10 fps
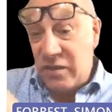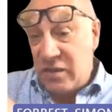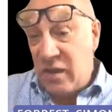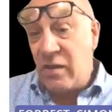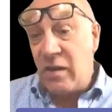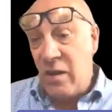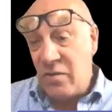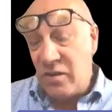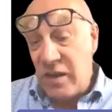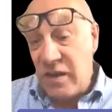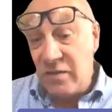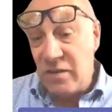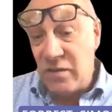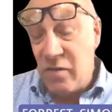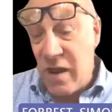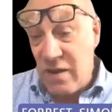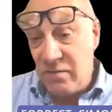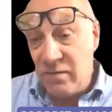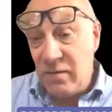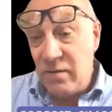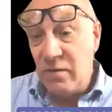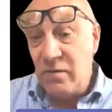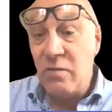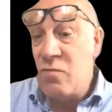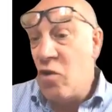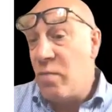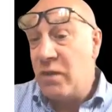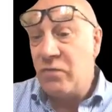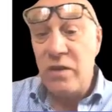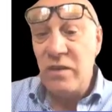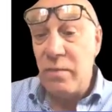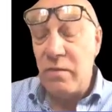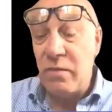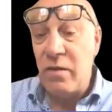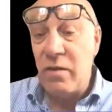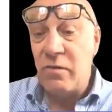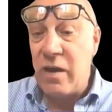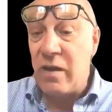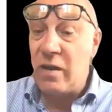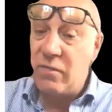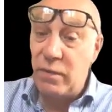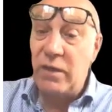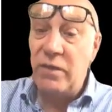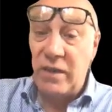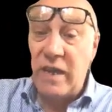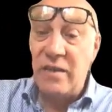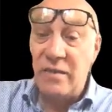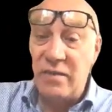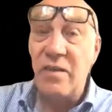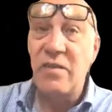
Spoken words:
sunk largely into the ground. So not much raised above the current ground level, because again, it's